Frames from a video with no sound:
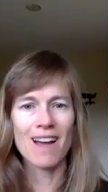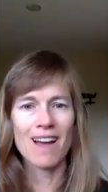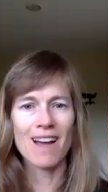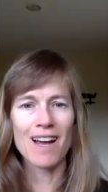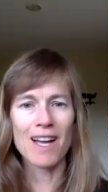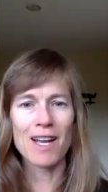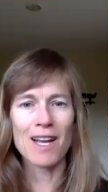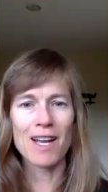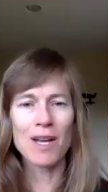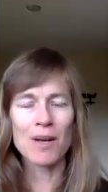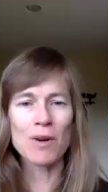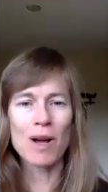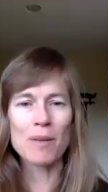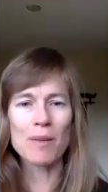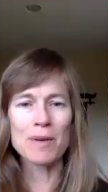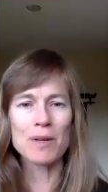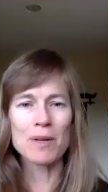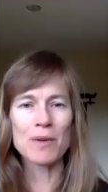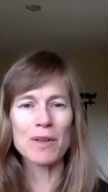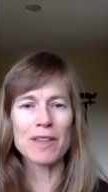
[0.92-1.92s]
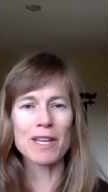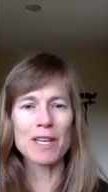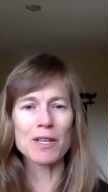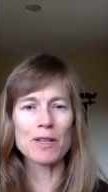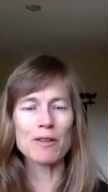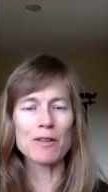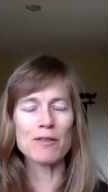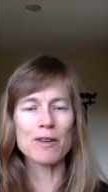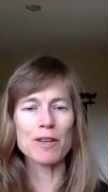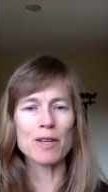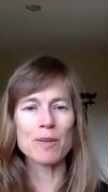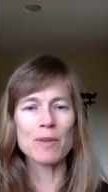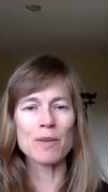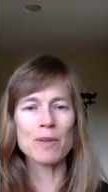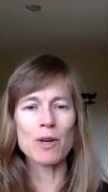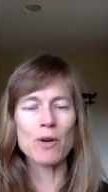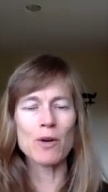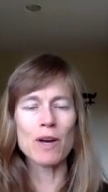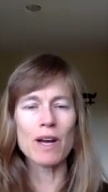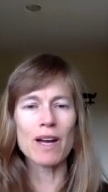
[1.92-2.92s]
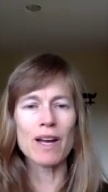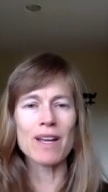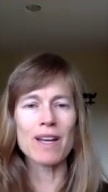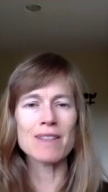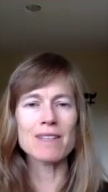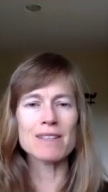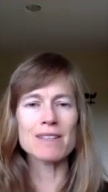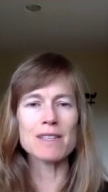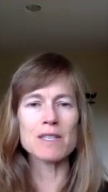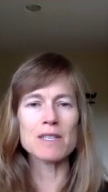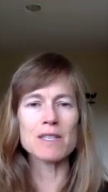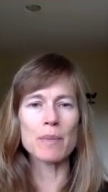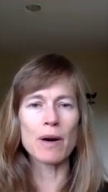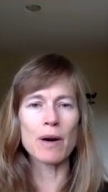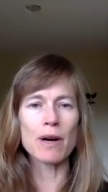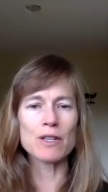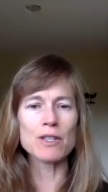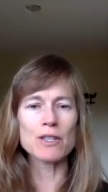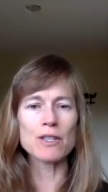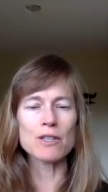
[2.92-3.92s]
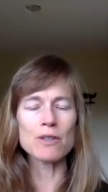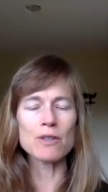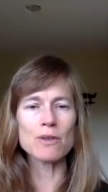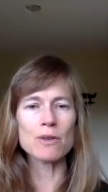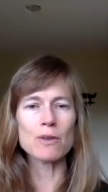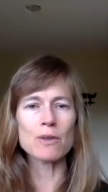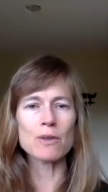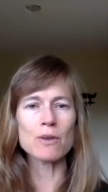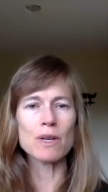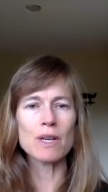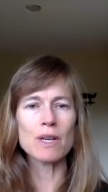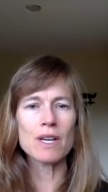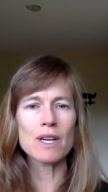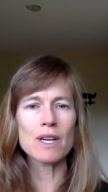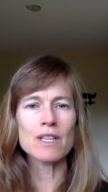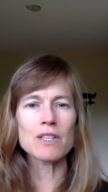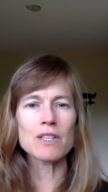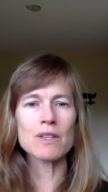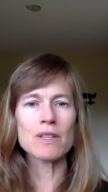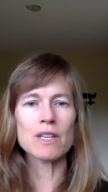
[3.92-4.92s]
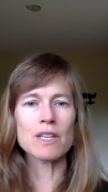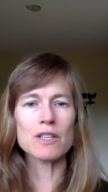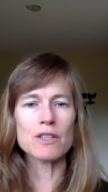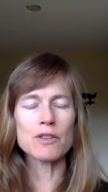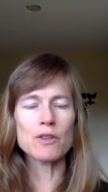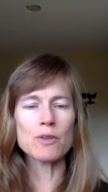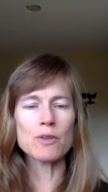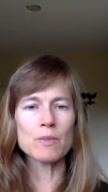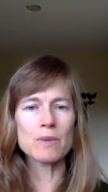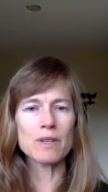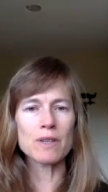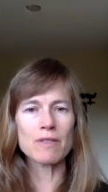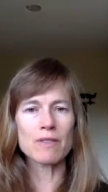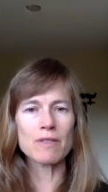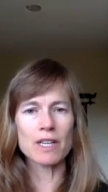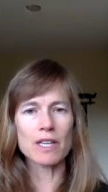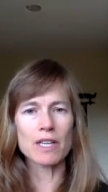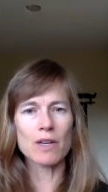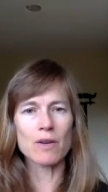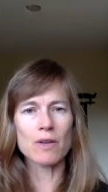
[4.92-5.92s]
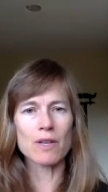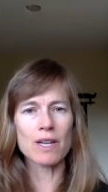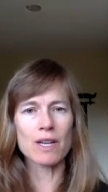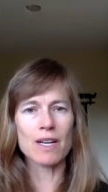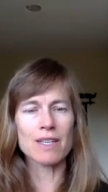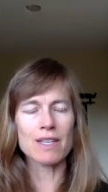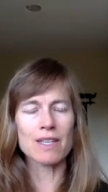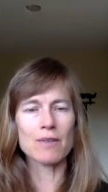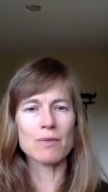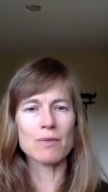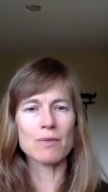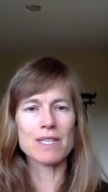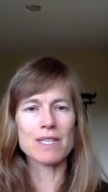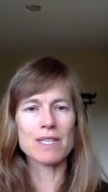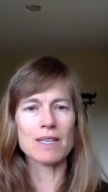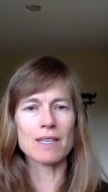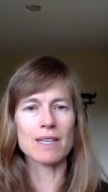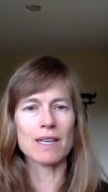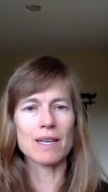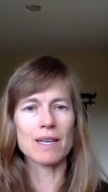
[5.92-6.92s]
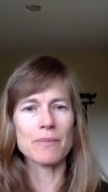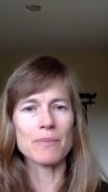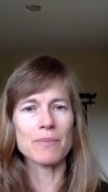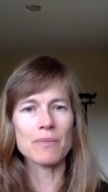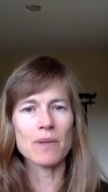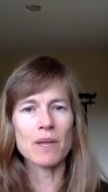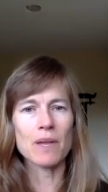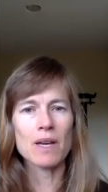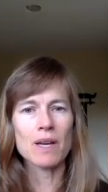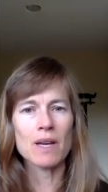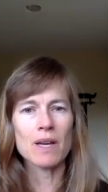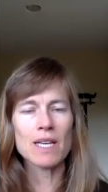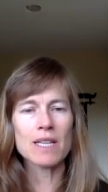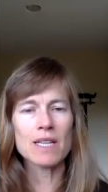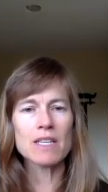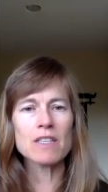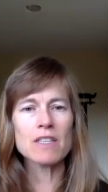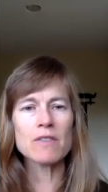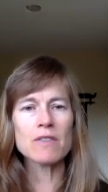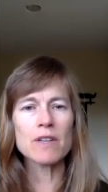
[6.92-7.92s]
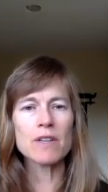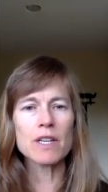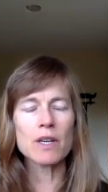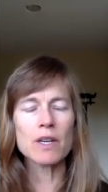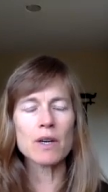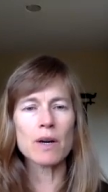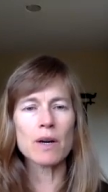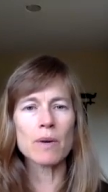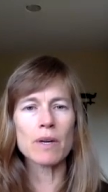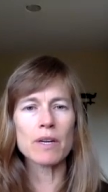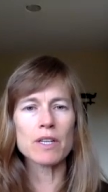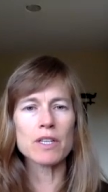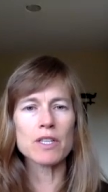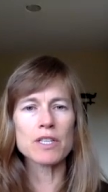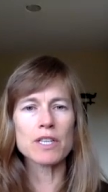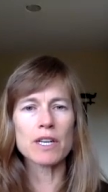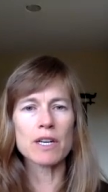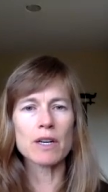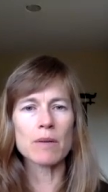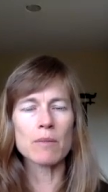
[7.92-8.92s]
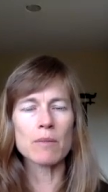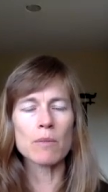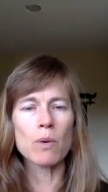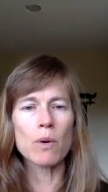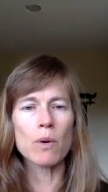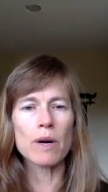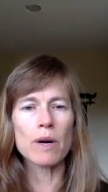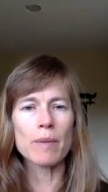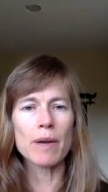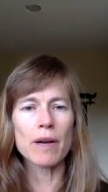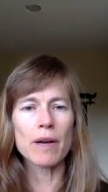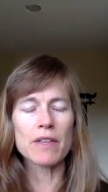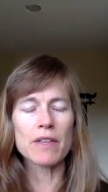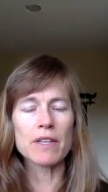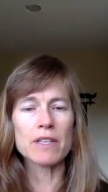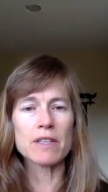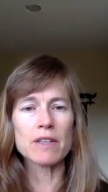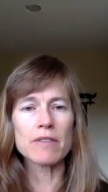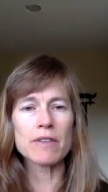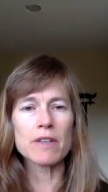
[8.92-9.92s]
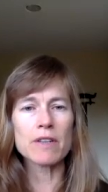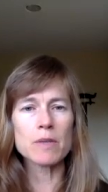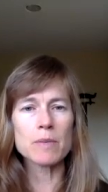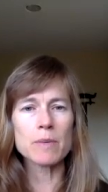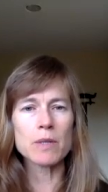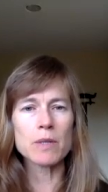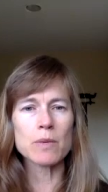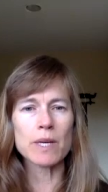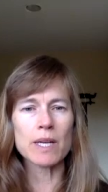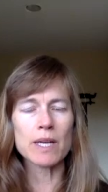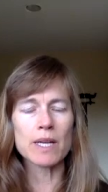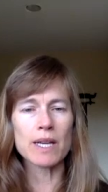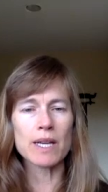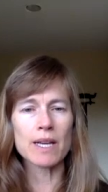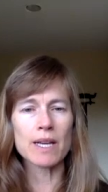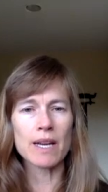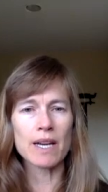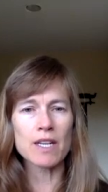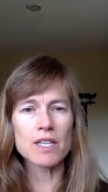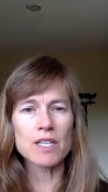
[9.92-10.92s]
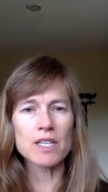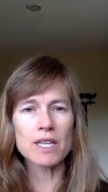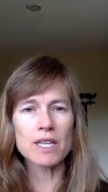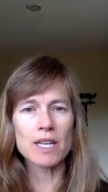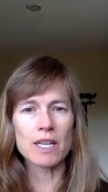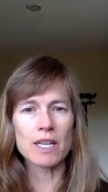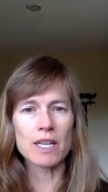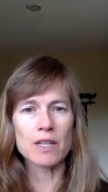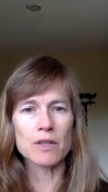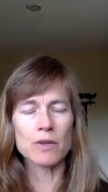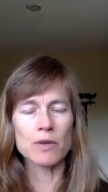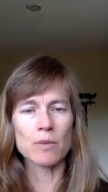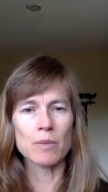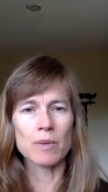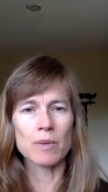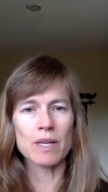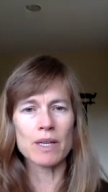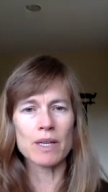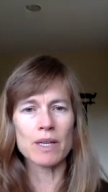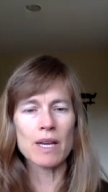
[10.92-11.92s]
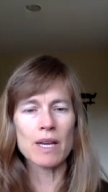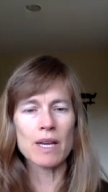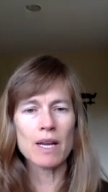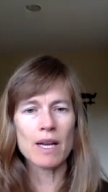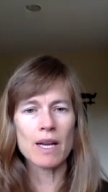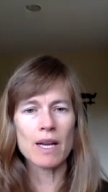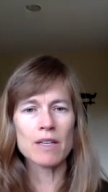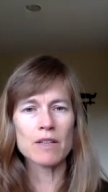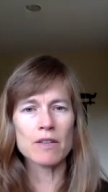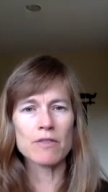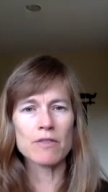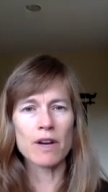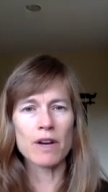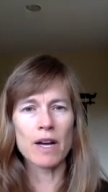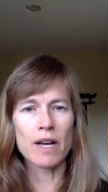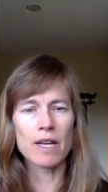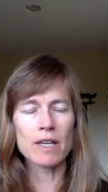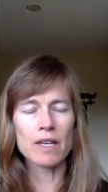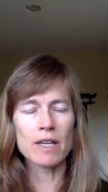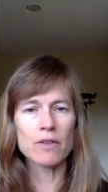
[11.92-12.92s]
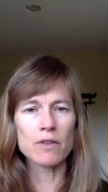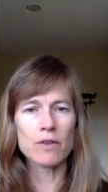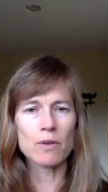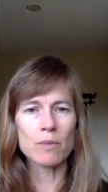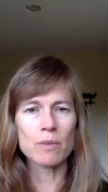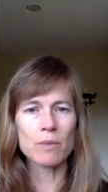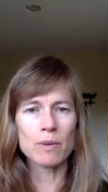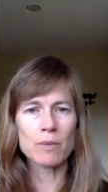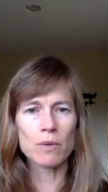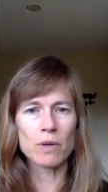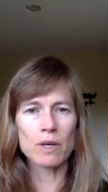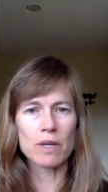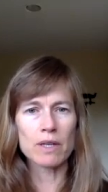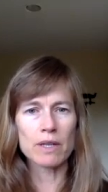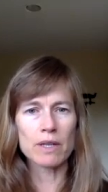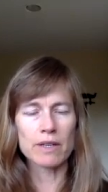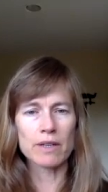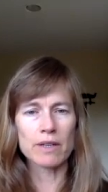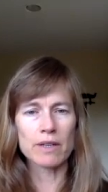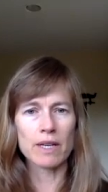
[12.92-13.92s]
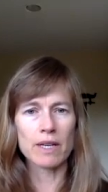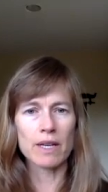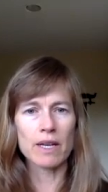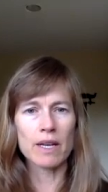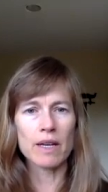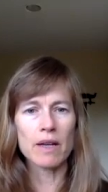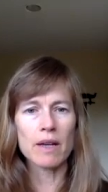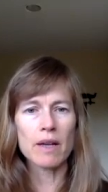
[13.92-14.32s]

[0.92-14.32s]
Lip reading: Hi, I'm Robin with Inner Freedom Yoga, and this is part 2 to the attunement video that I did recently. In this video, I want to share more about the difference between connection and attunement and define attunement more clearly,